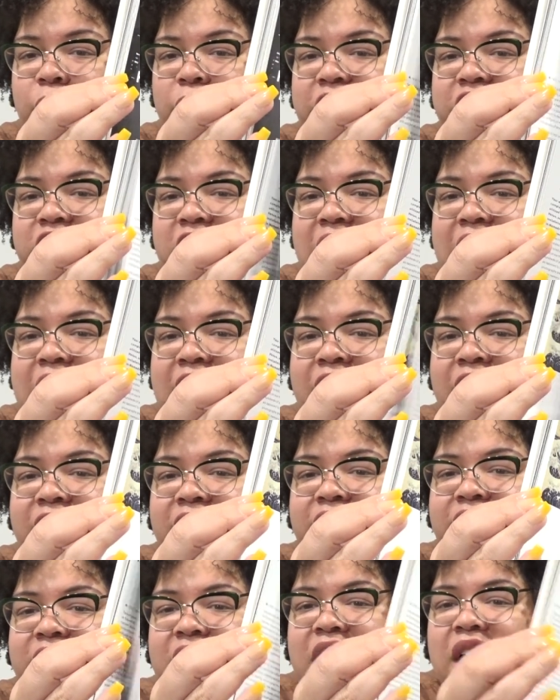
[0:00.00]
which
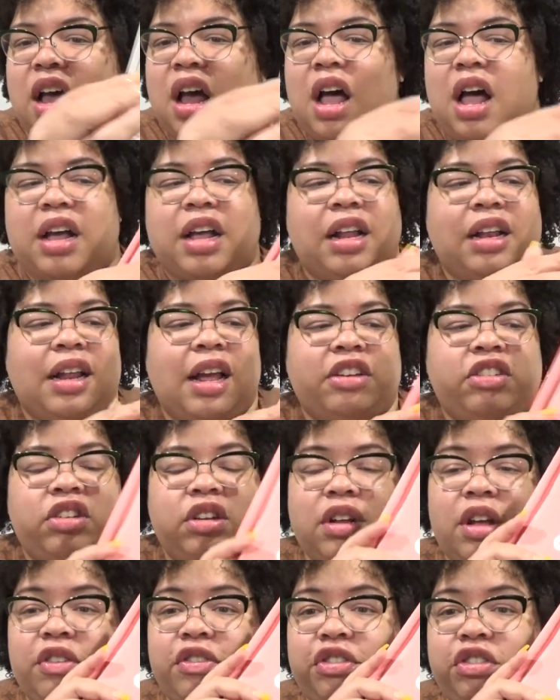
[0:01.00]
is a
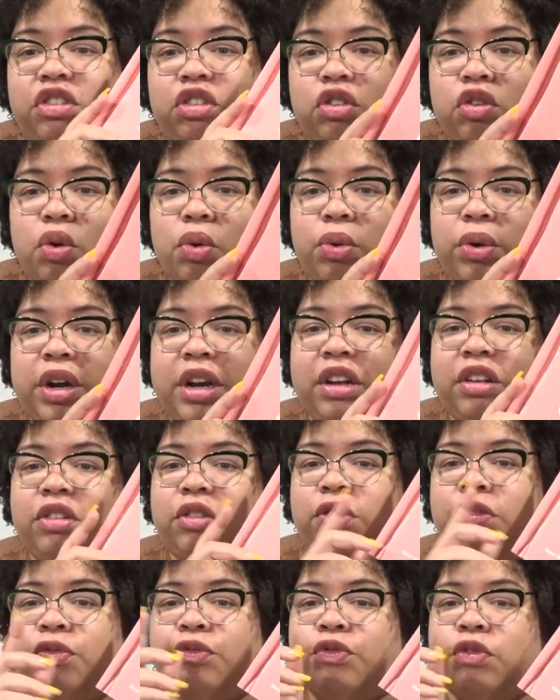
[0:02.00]
collection of
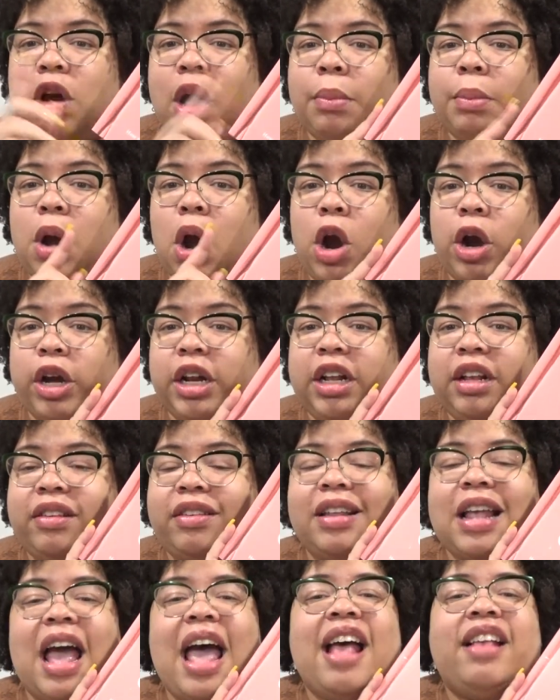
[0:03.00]
stories from
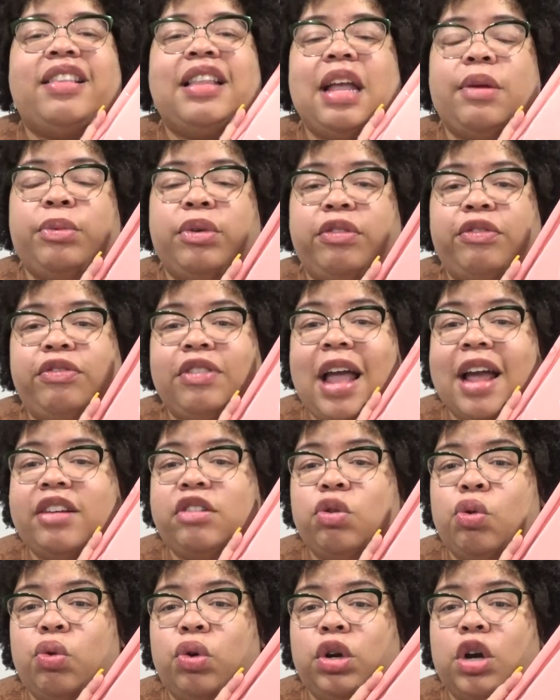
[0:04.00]
artists as they
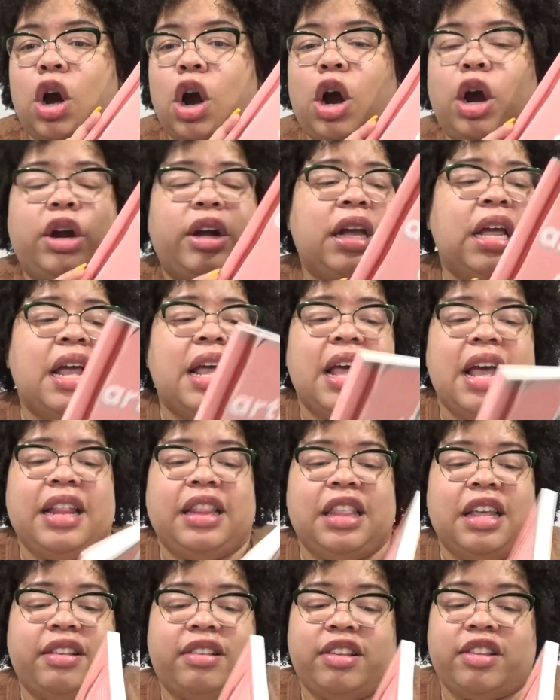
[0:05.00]
reflect on art.
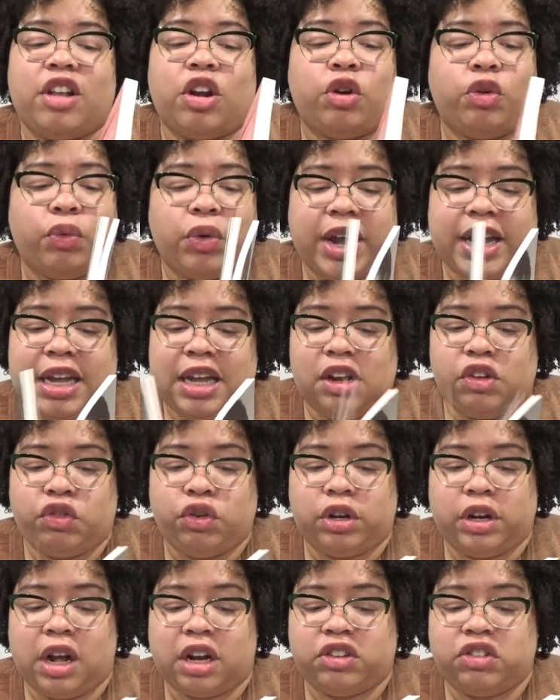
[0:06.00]
This is a great
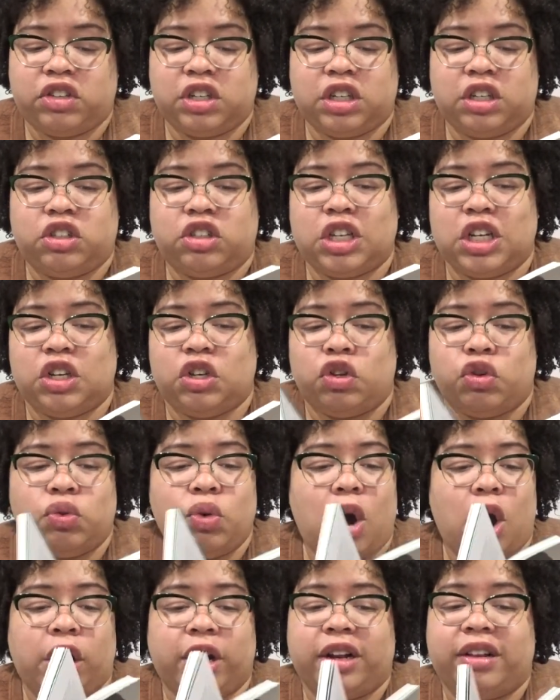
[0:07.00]
introduction to
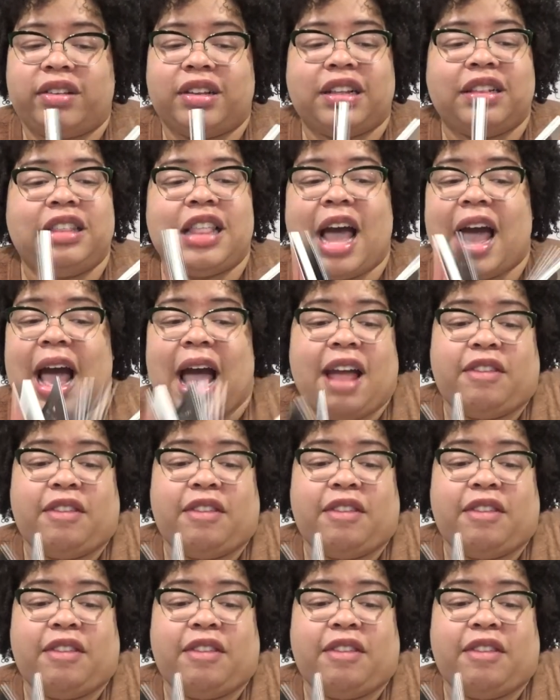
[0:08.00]
new artists that